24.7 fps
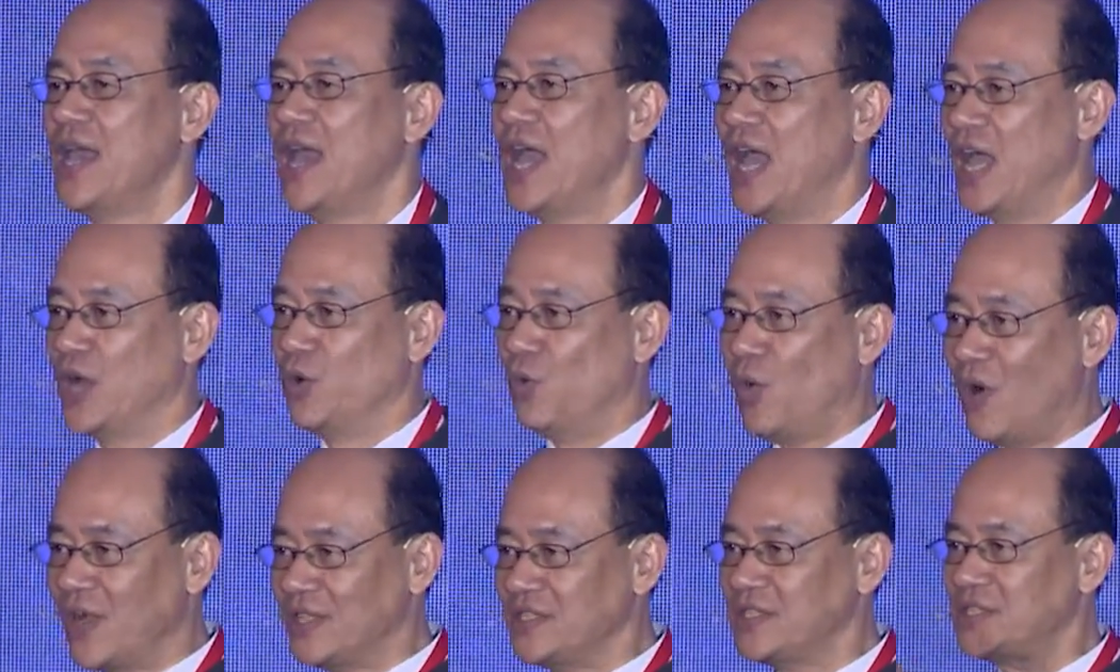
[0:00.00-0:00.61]
And
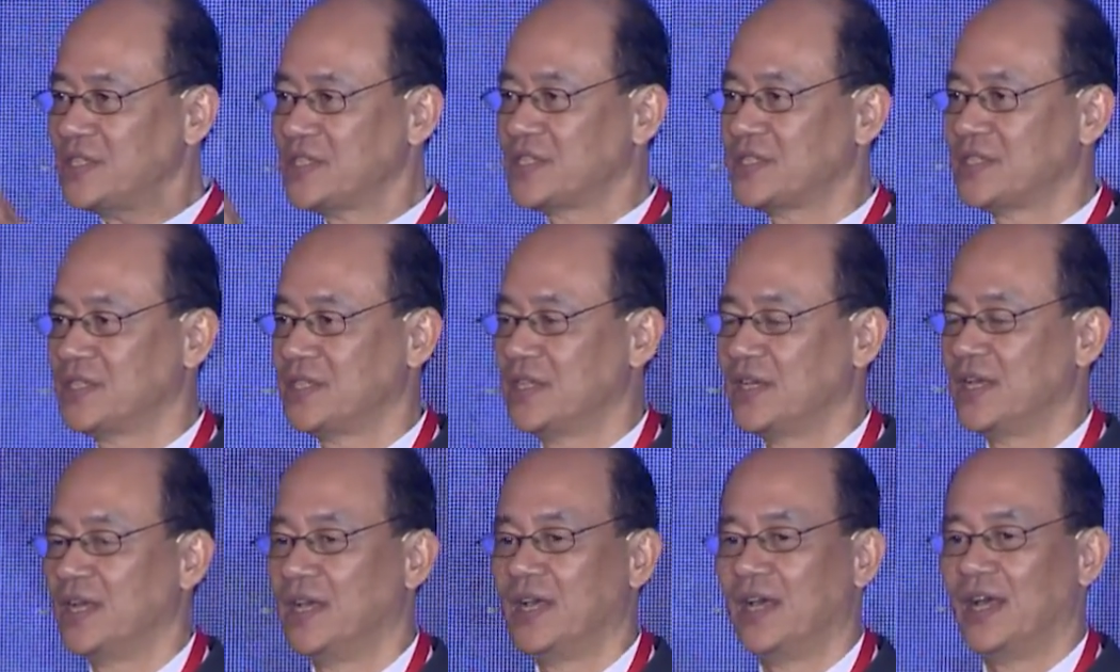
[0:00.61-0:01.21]
once
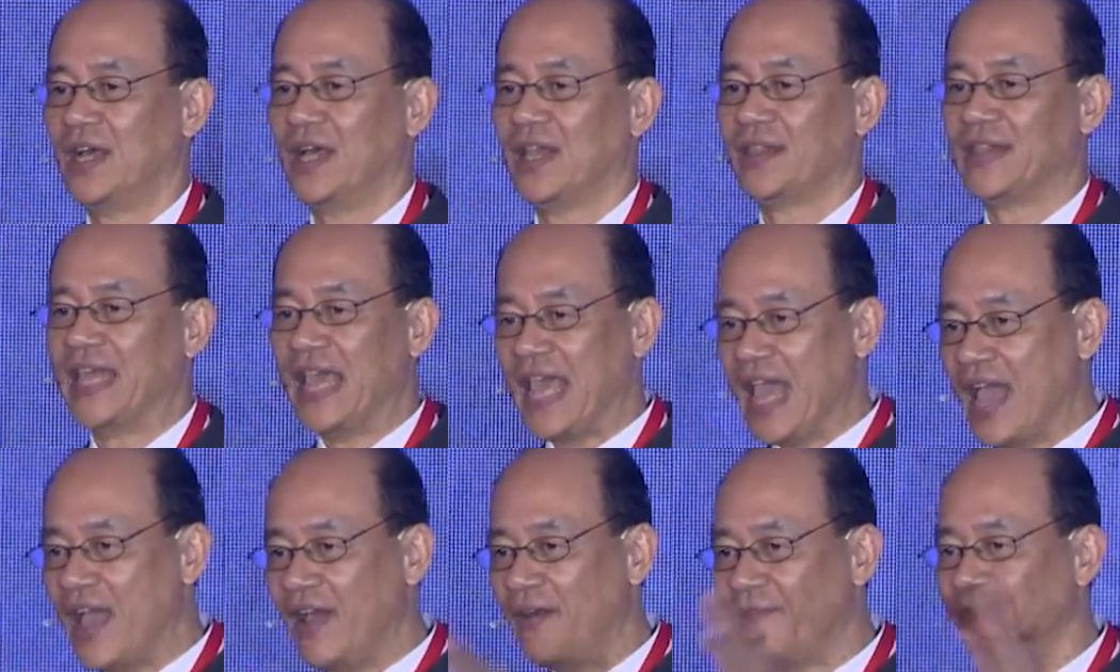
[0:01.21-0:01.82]
they
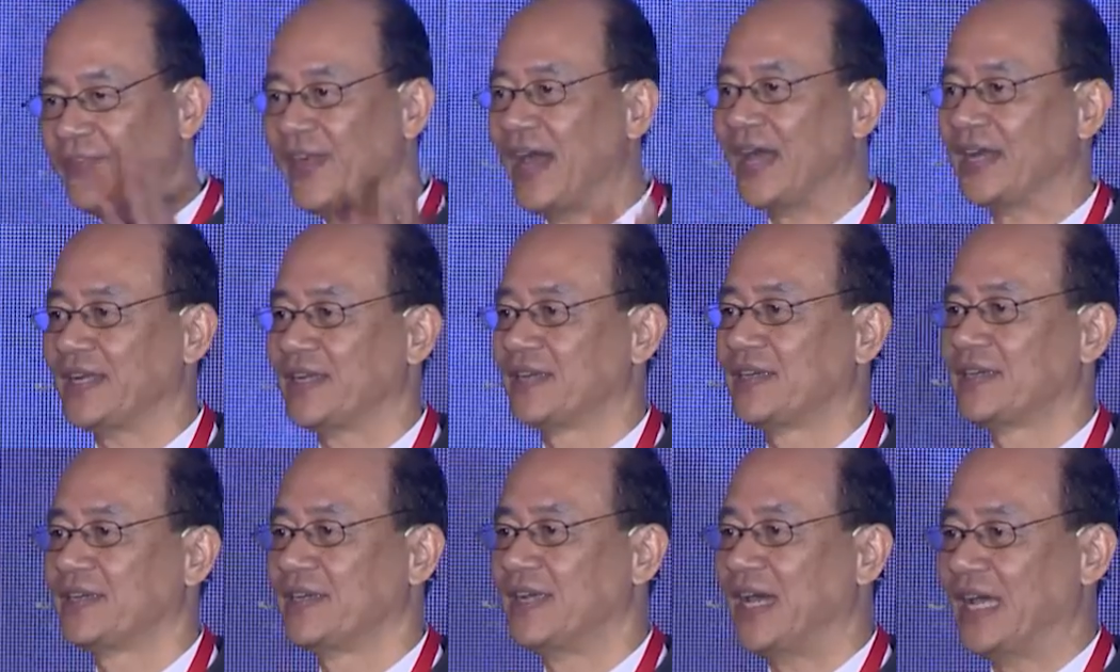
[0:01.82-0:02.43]
have
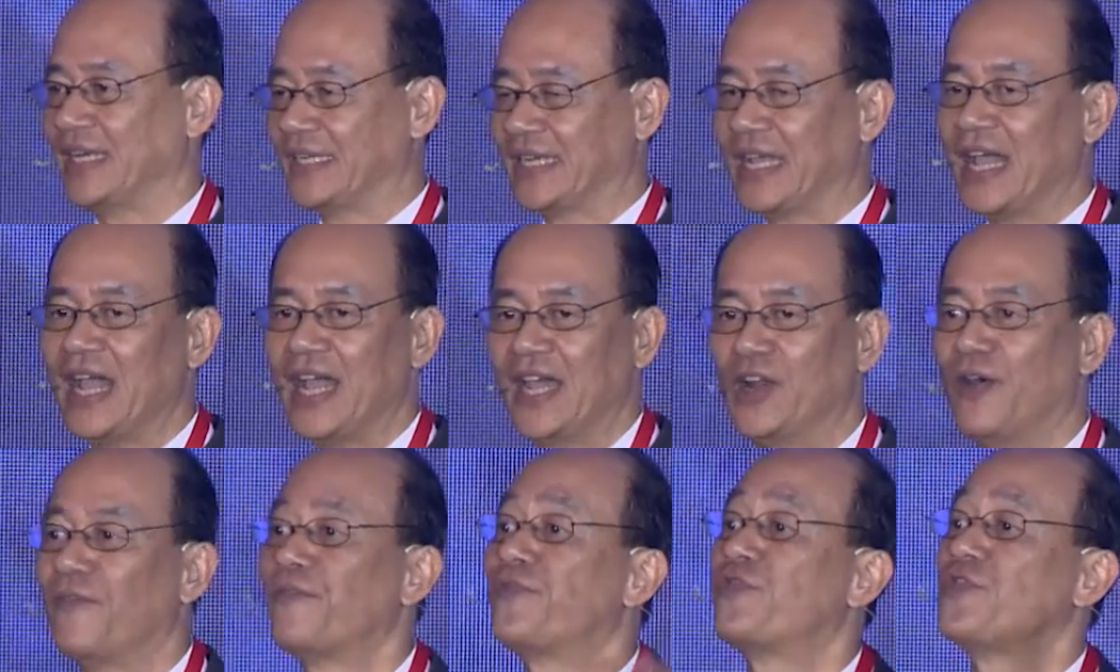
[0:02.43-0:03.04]
that
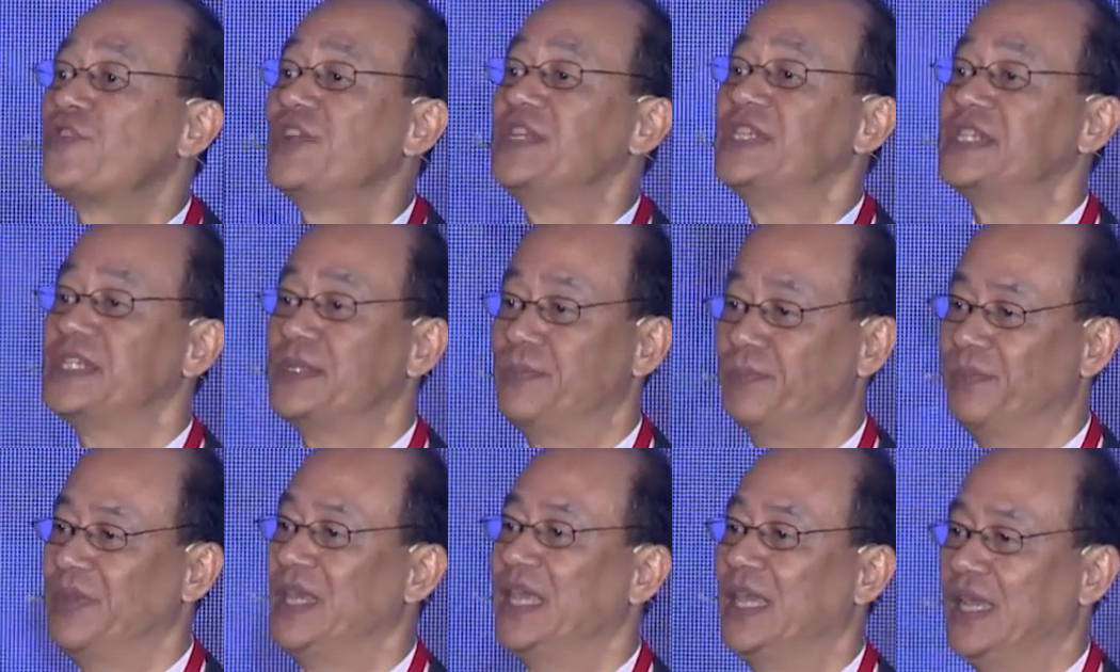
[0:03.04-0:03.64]
kind of
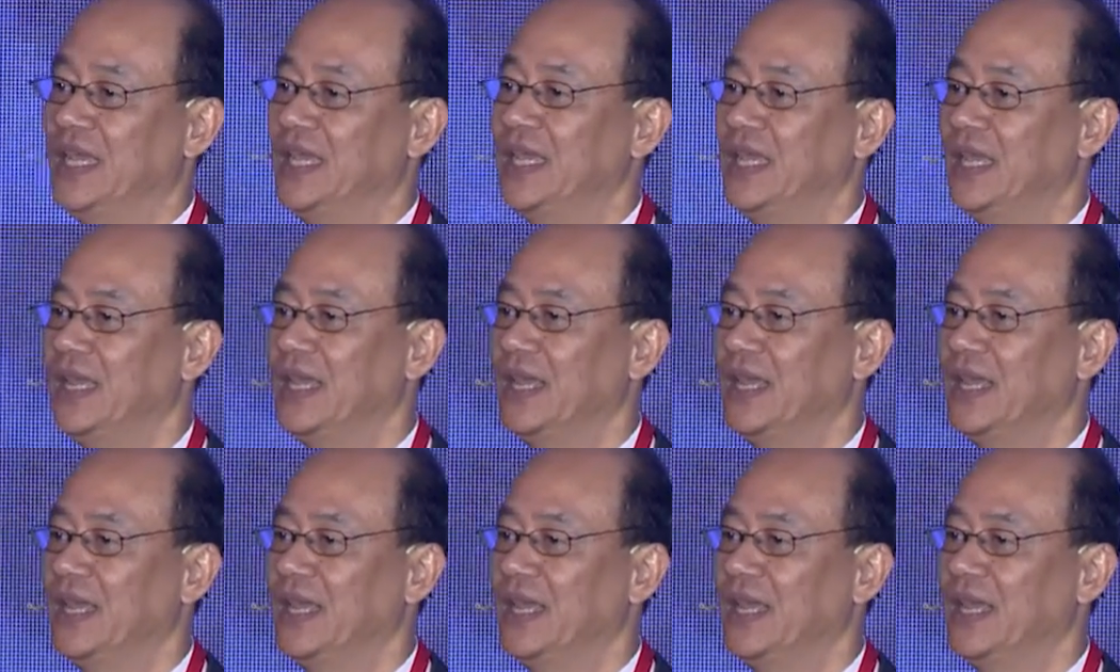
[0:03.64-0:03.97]
recipe,